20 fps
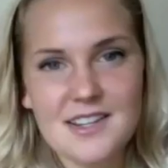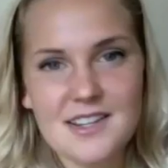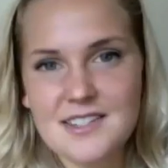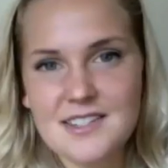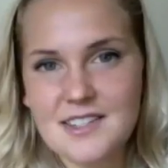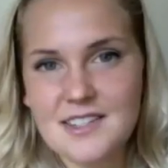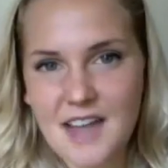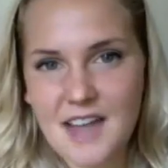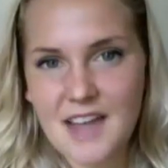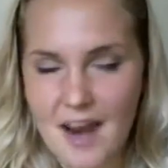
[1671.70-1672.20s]

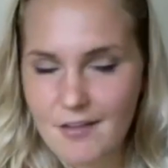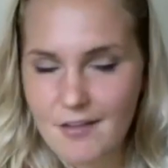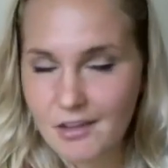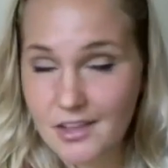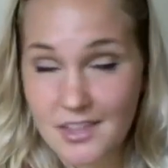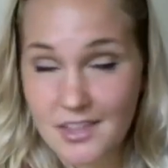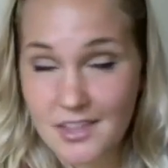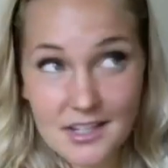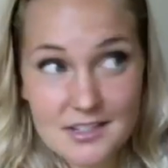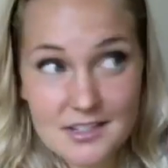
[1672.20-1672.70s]
the
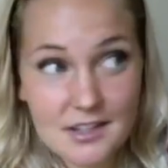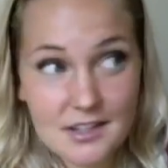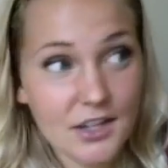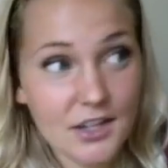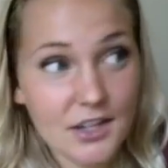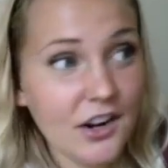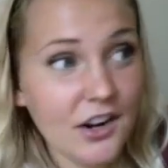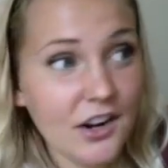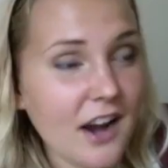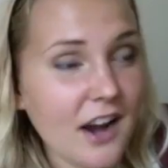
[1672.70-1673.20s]
everything is a
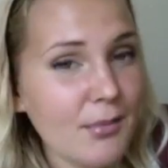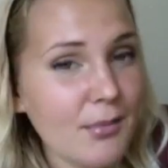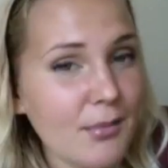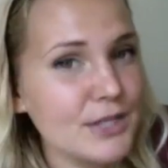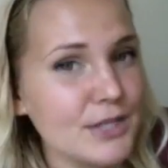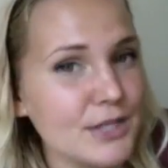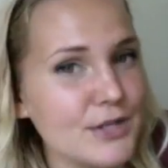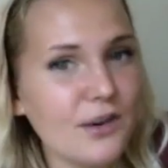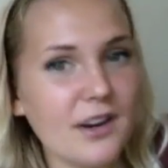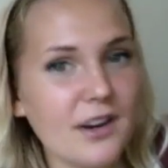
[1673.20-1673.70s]
learning
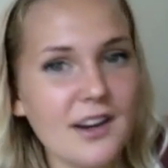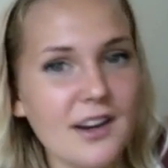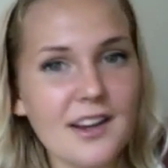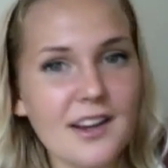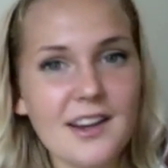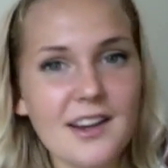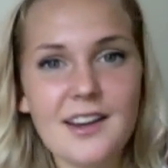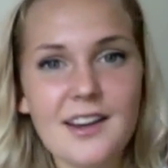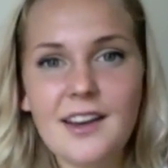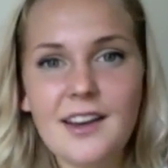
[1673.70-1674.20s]

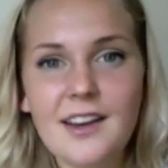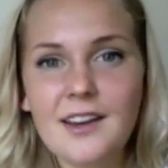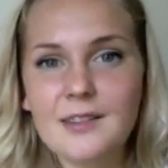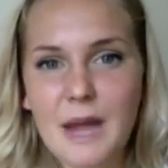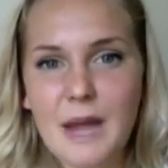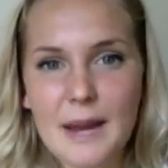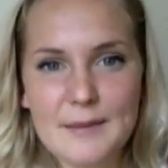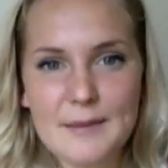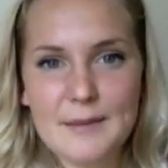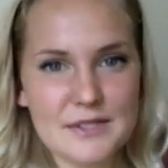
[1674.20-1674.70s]
opportunity.
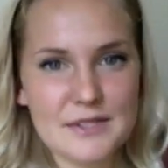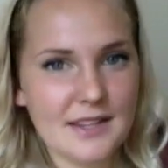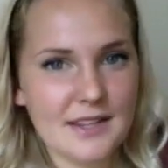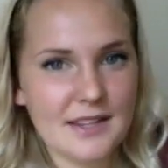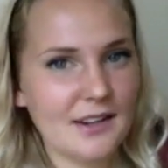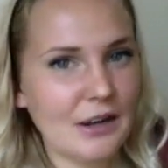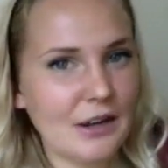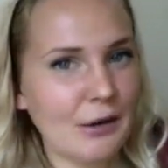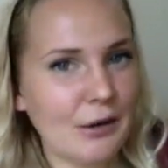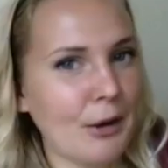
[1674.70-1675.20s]
I
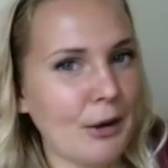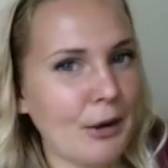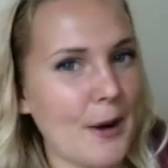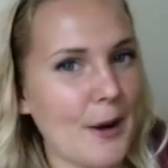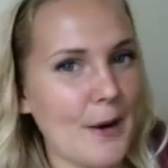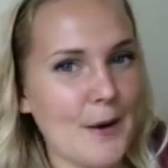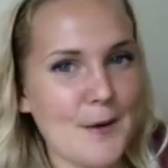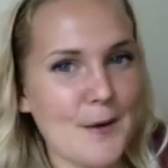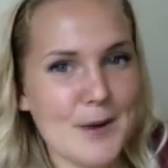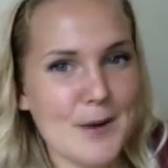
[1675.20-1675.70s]

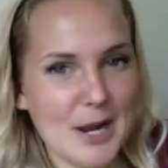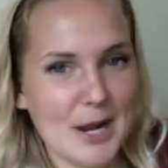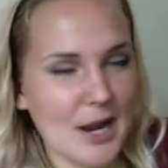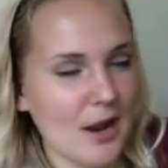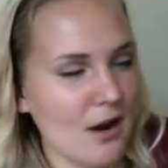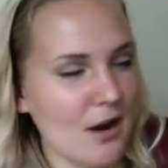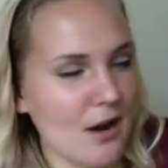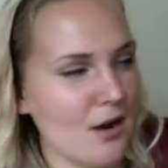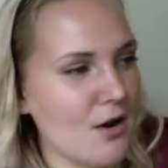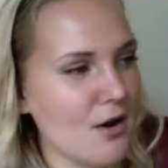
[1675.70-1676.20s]
grow and
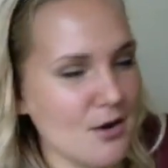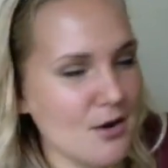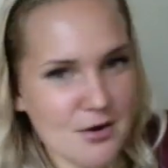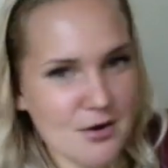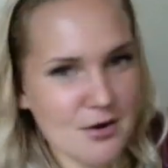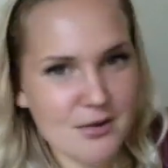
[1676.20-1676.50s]
go.